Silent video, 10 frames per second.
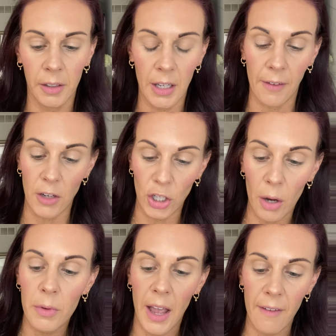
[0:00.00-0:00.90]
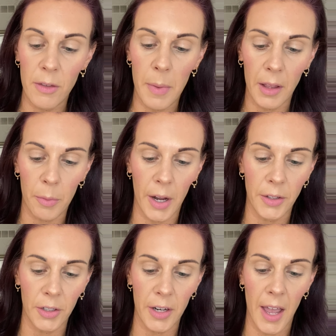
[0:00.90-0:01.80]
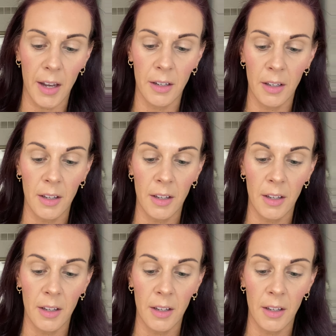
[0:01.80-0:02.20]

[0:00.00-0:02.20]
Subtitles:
If you don't have the Bella bronzer yet,